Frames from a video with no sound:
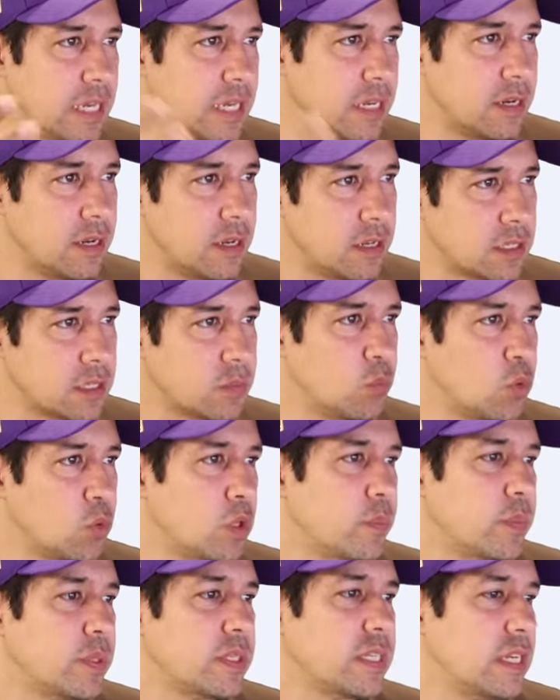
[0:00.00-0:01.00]
in a
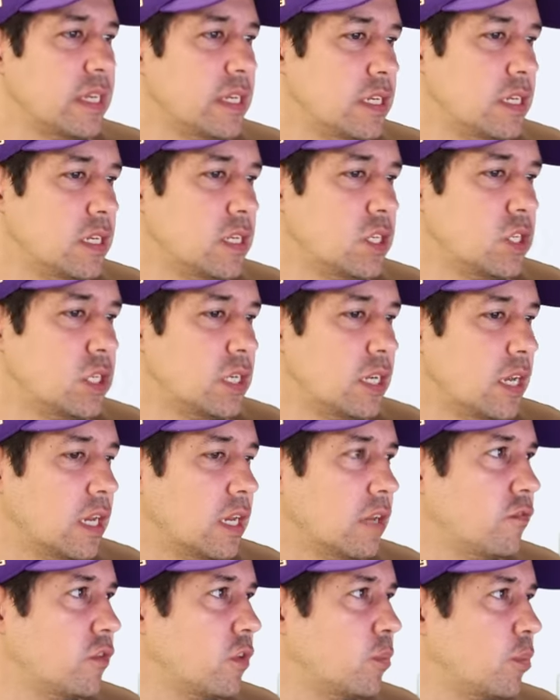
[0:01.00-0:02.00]
smaller percentage
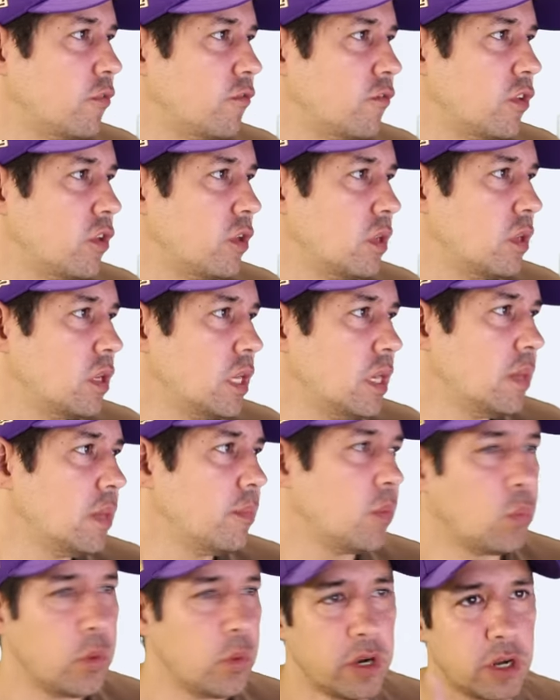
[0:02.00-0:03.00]
if you prefer,
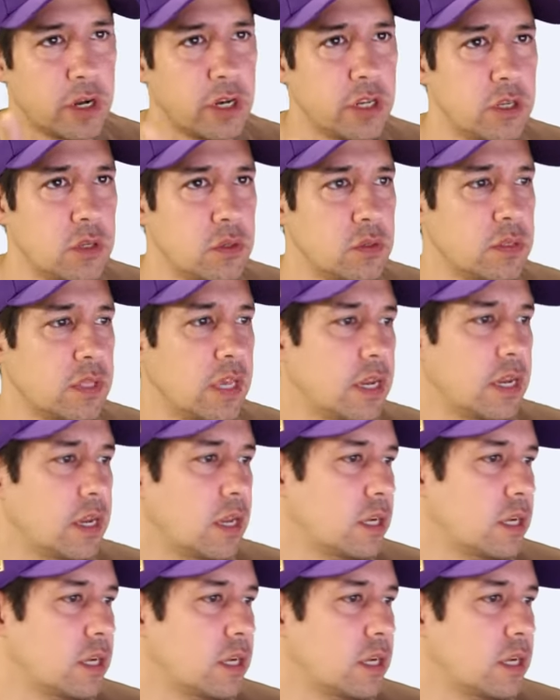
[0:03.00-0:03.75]
but we're not going to use that.